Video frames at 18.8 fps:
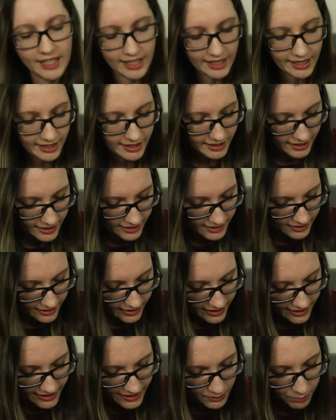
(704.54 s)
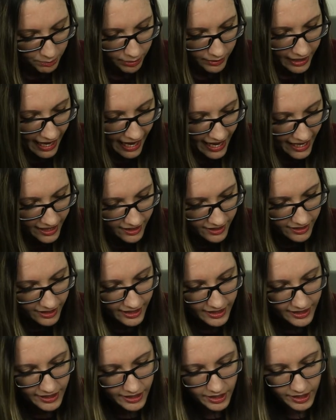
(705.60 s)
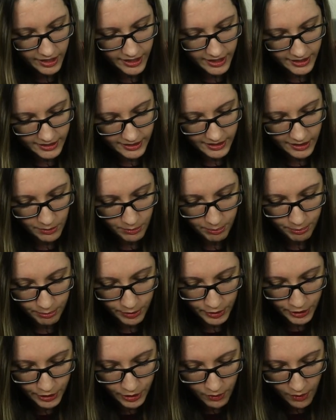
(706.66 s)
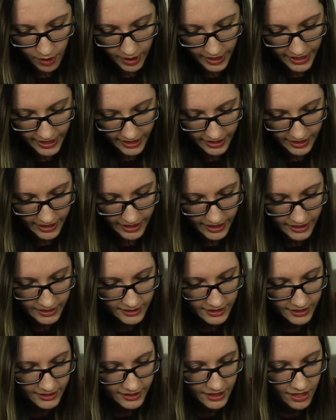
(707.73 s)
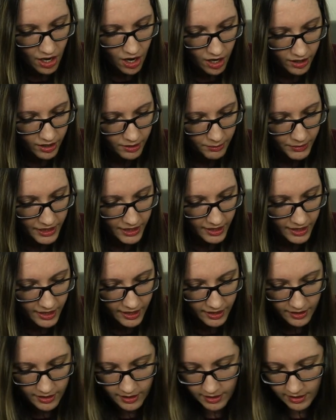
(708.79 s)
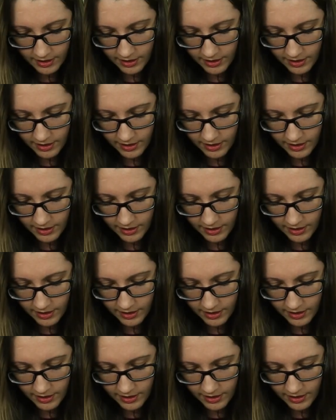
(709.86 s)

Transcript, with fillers: It is, it is black and there is some blue on it. Is this an Occamy again?